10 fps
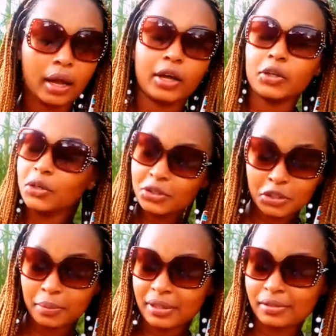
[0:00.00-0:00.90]

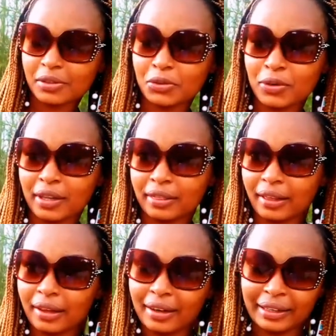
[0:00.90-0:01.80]
YouTube is not your
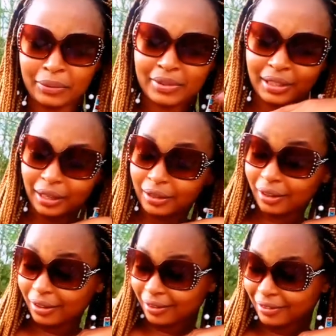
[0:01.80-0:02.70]
thing. And I was like,
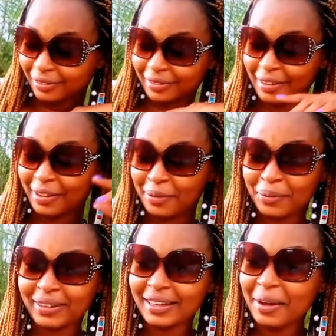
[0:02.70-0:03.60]
oh,
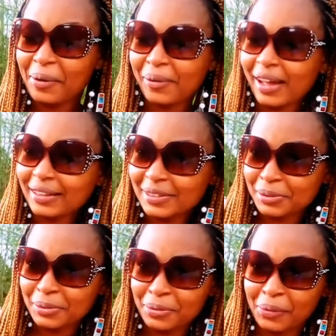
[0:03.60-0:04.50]
kwani hao
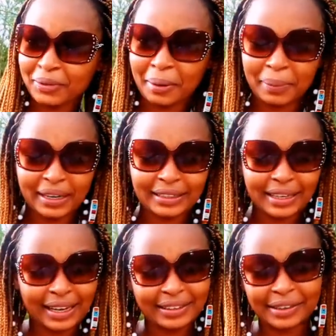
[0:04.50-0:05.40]
watu wako na plan
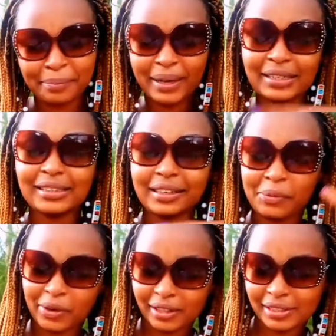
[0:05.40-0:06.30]
gani? But
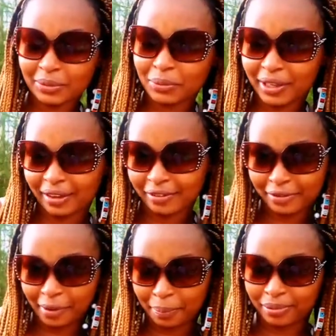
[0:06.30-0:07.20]
anyway, siku give up.